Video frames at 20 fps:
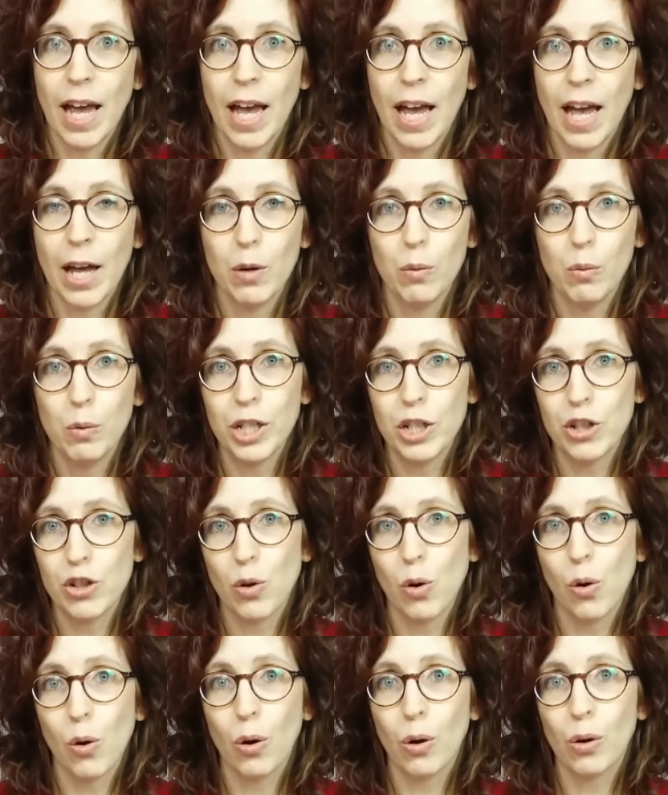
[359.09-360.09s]
and which
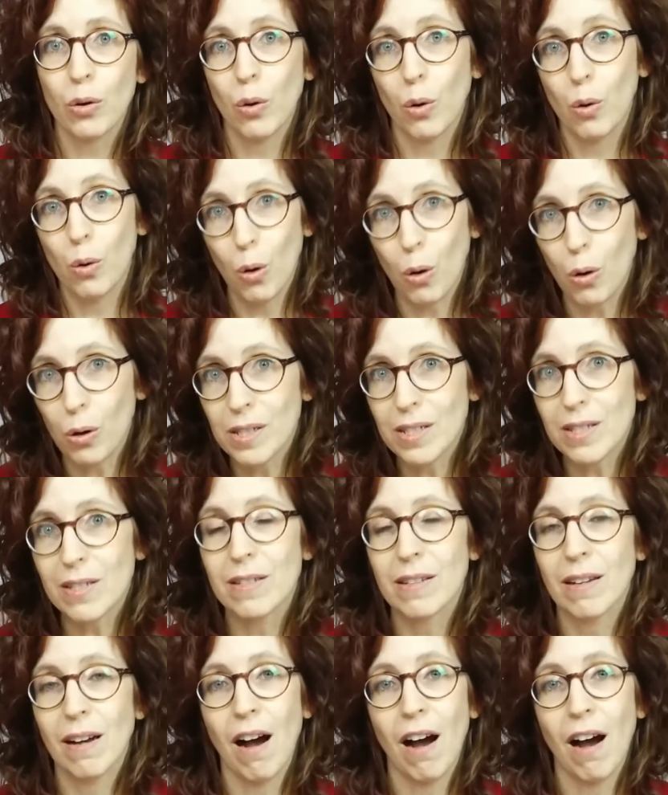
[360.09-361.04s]
chord or chords